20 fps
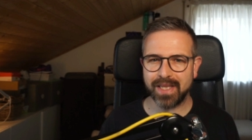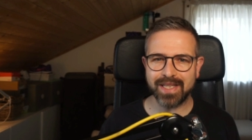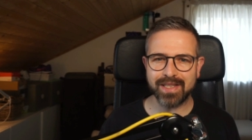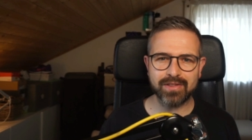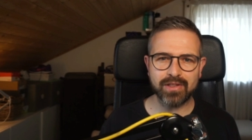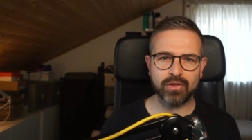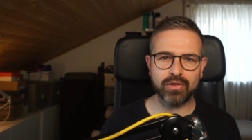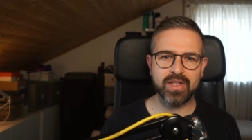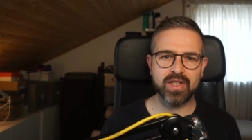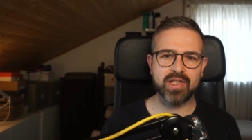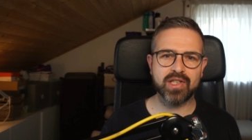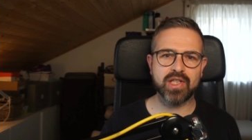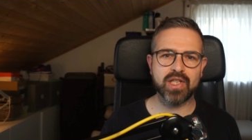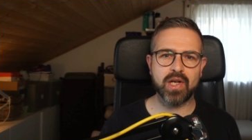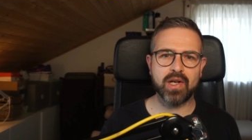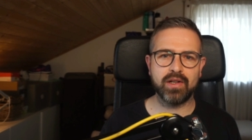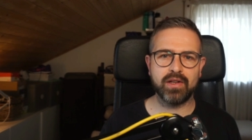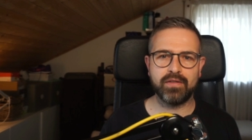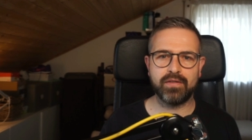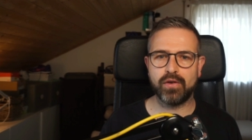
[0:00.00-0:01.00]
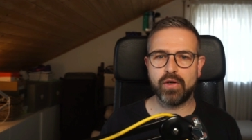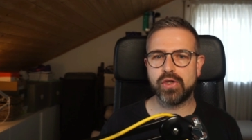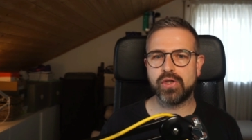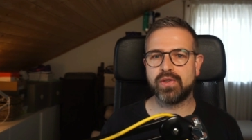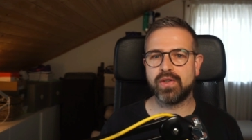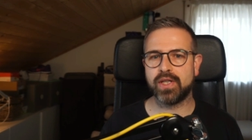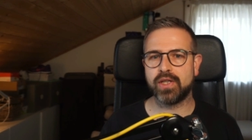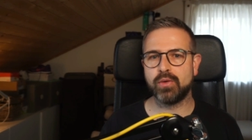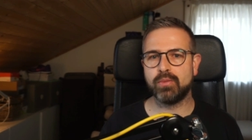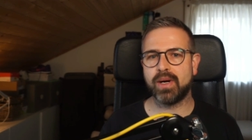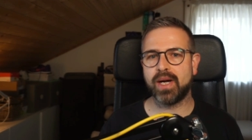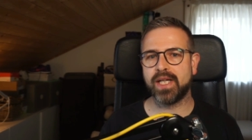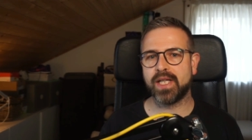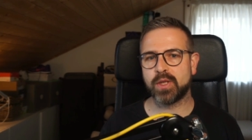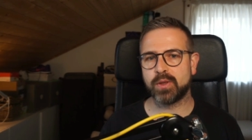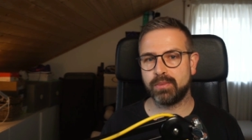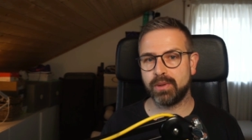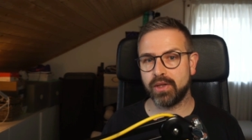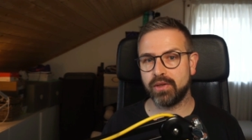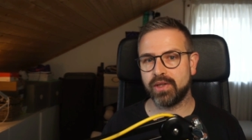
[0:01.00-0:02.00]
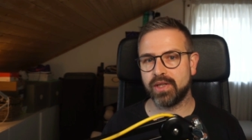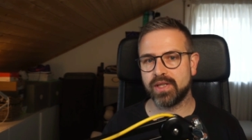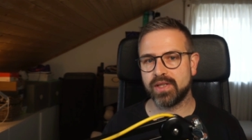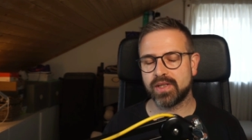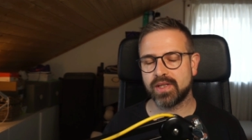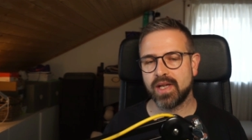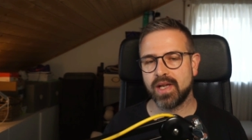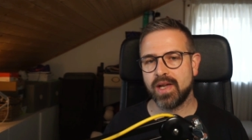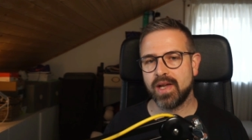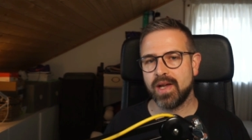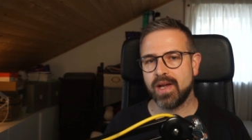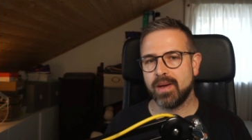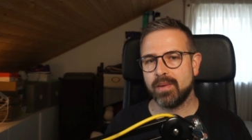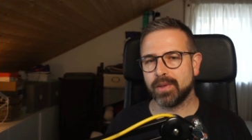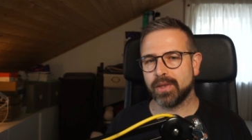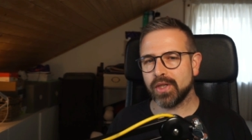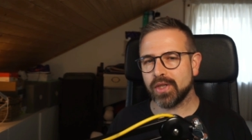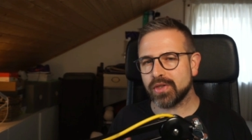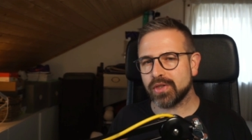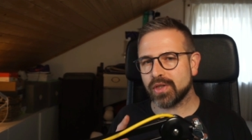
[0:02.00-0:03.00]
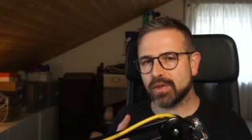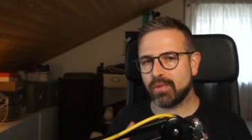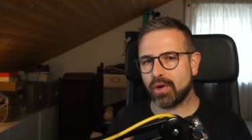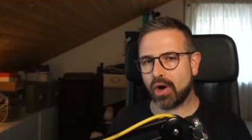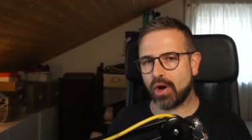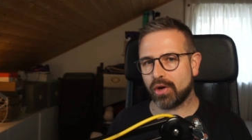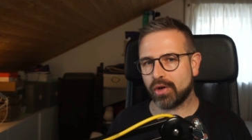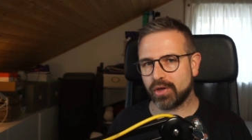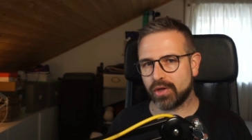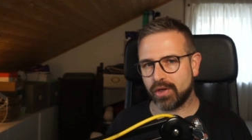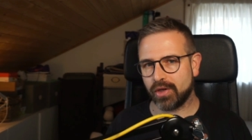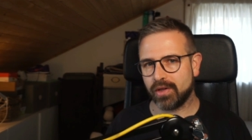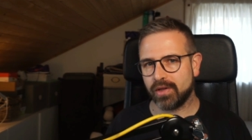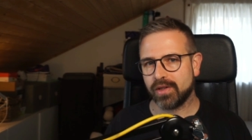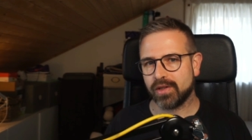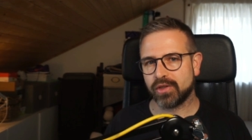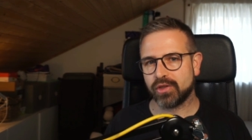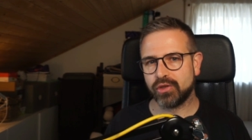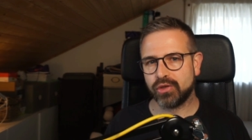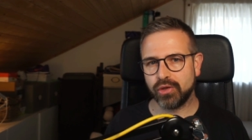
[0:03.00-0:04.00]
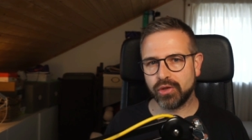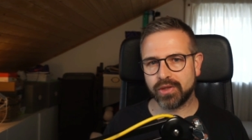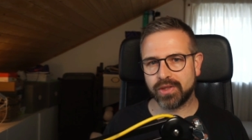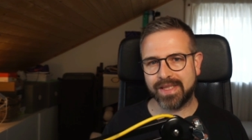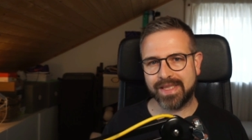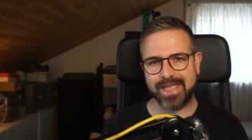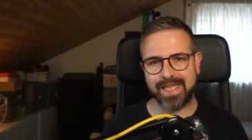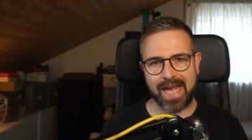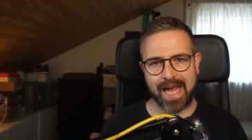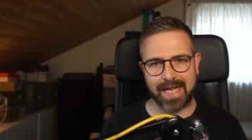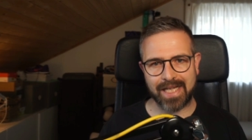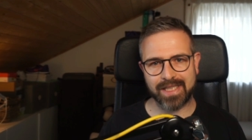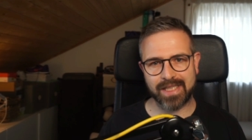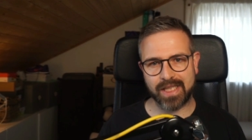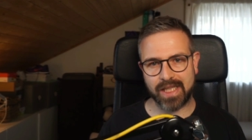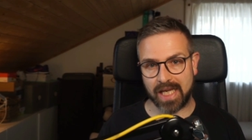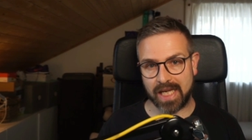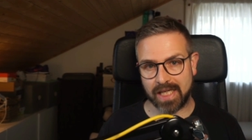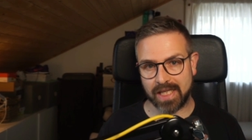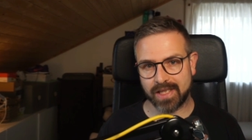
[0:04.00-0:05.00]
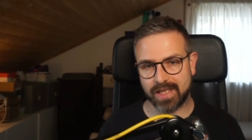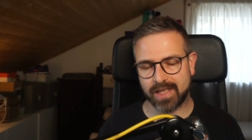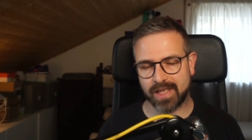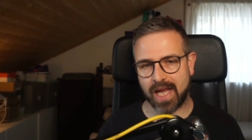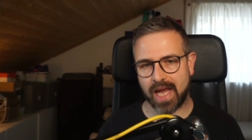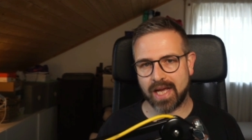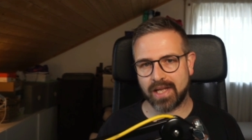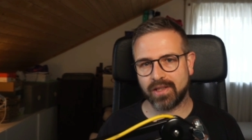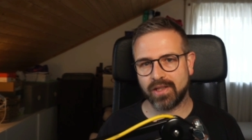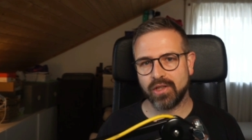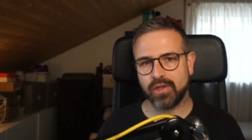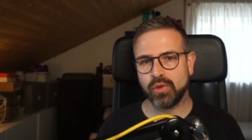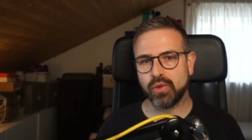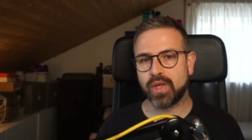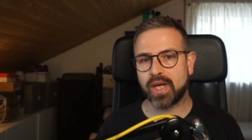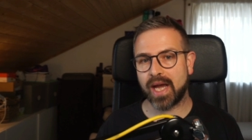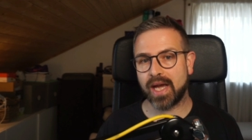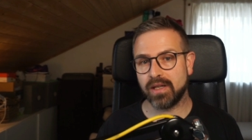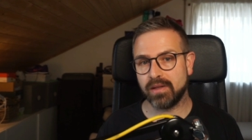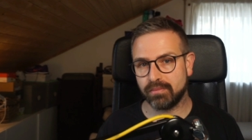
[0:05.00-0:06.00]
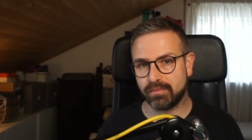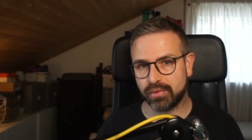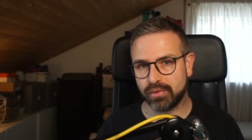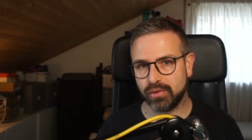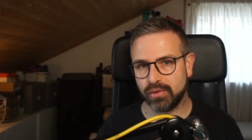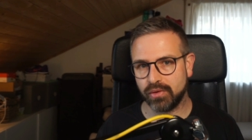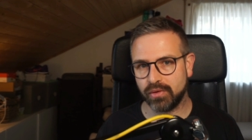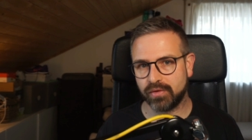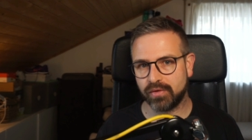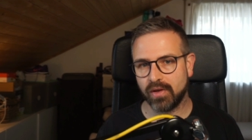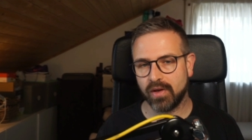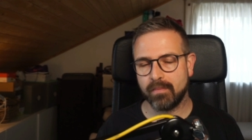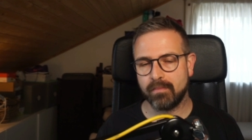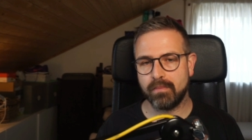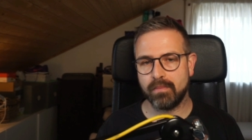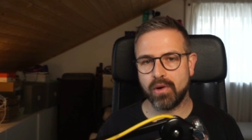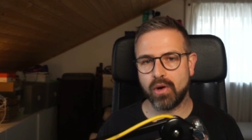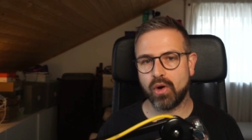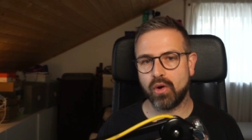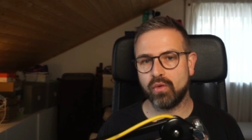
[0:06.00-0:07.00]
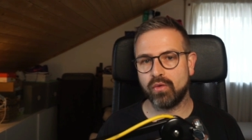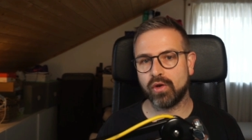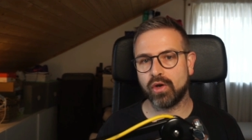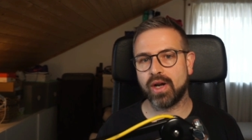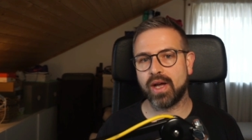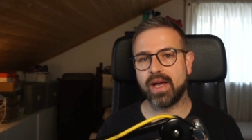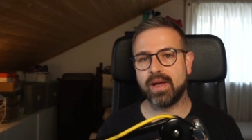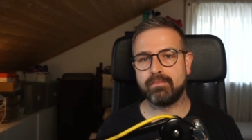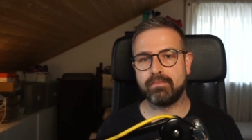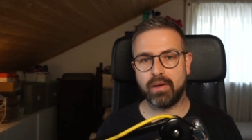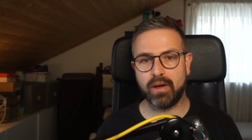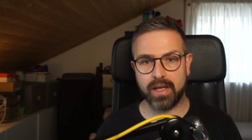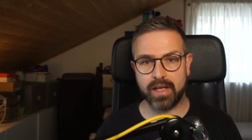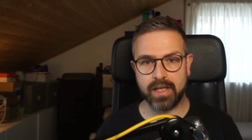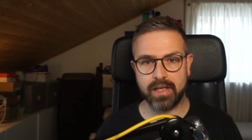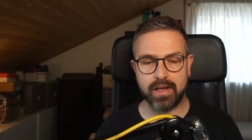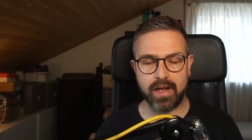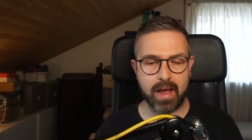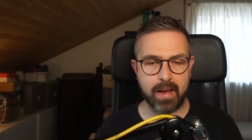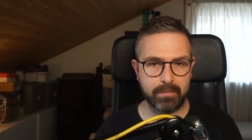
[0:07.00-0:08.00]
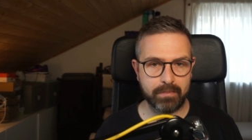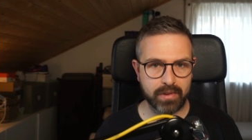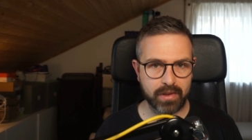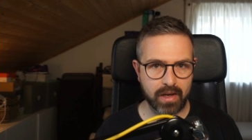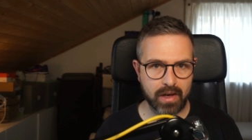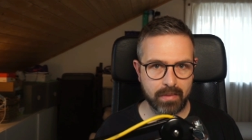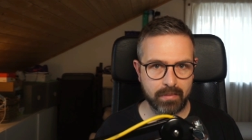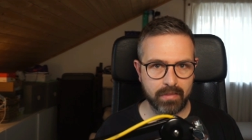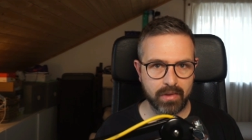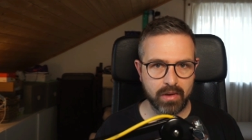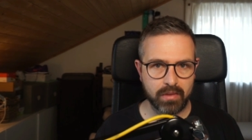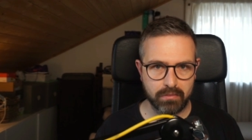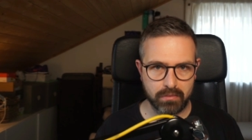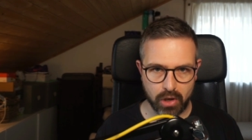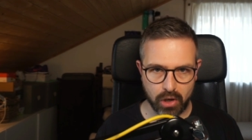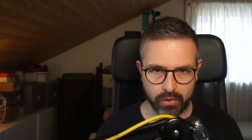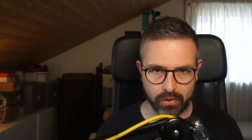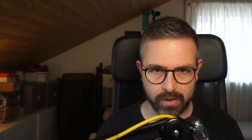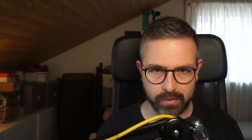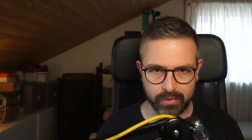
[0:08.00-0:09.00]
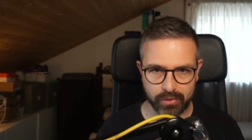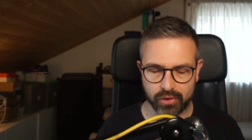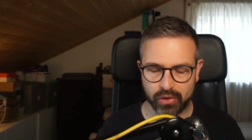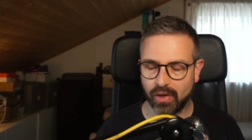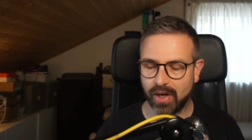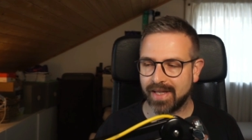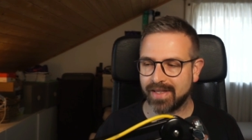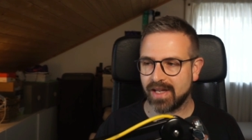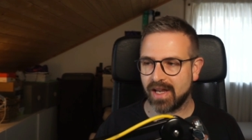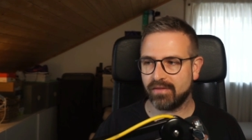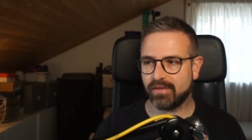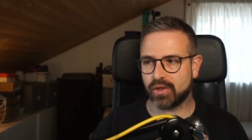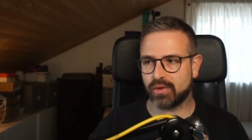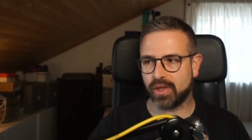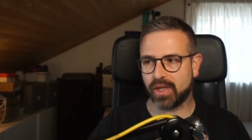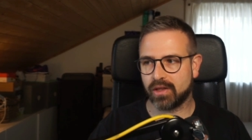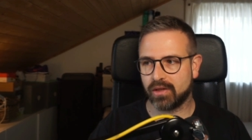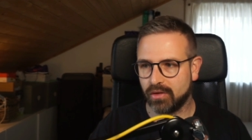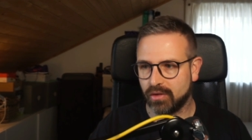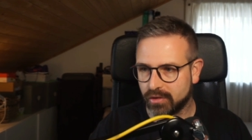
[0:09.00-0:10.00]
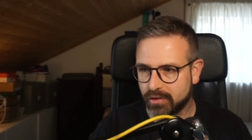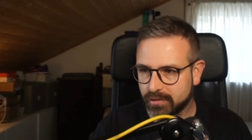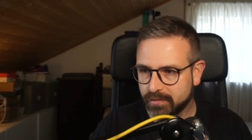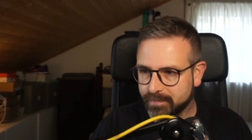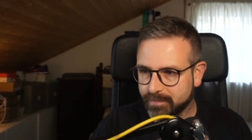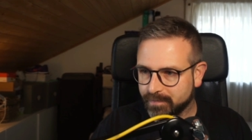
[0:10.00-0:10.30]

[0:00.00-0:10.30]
is not necessarily the first thing you might experience, but there's some other good DX things that you can improve over a plain NPM monorepo. So let's have a quick look.